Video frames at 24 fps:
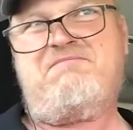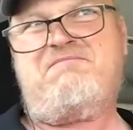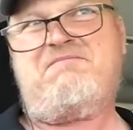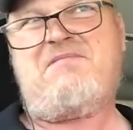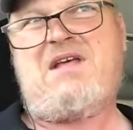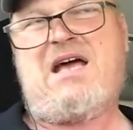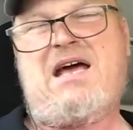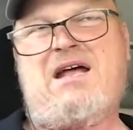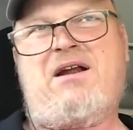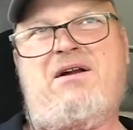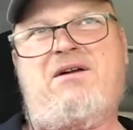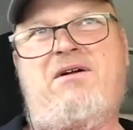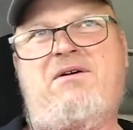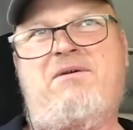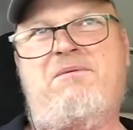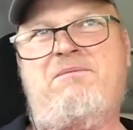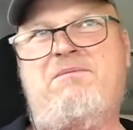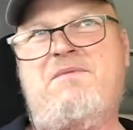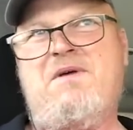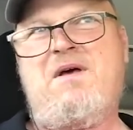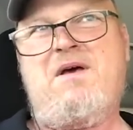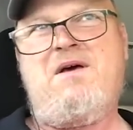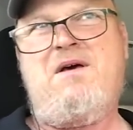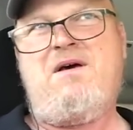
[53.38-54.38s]
I don't know.
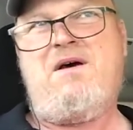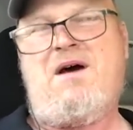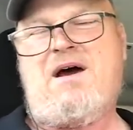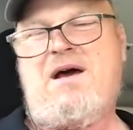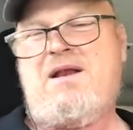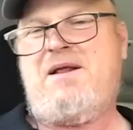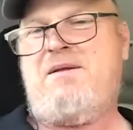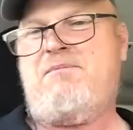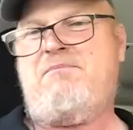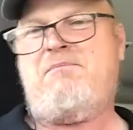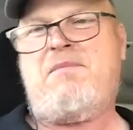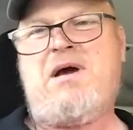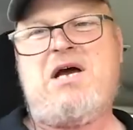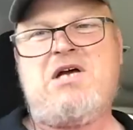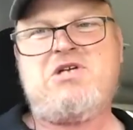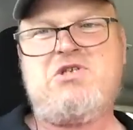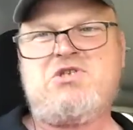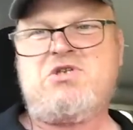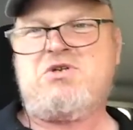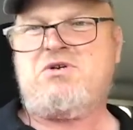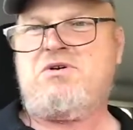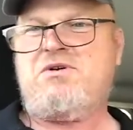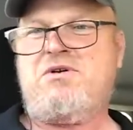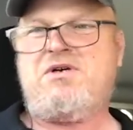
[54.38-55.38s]
I didn't
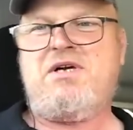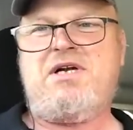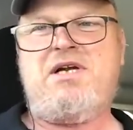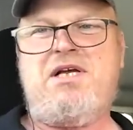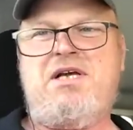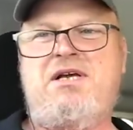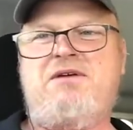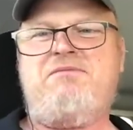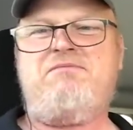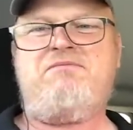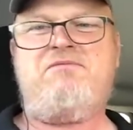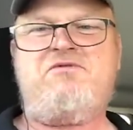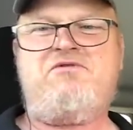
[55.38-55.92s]
measure any